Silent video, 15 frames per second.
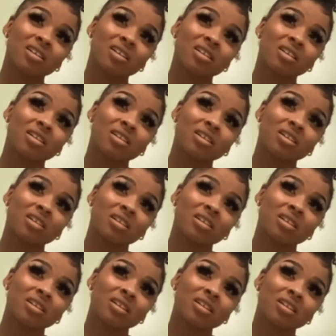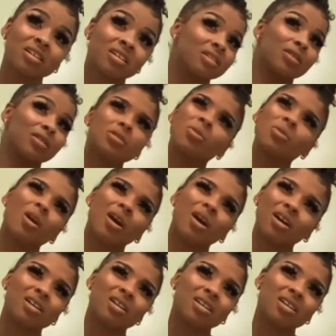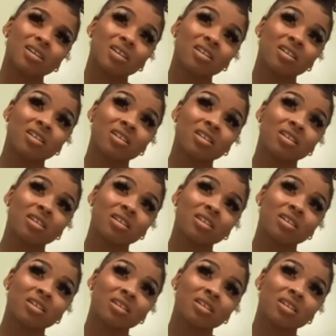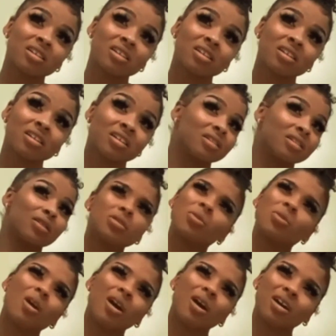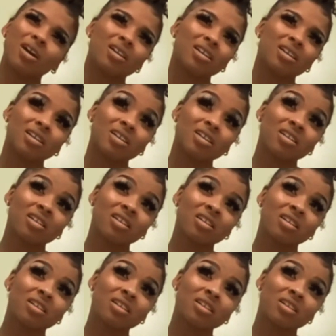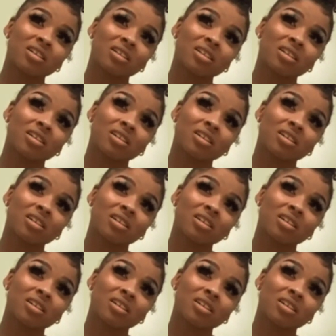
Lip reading: This person isn't speaking.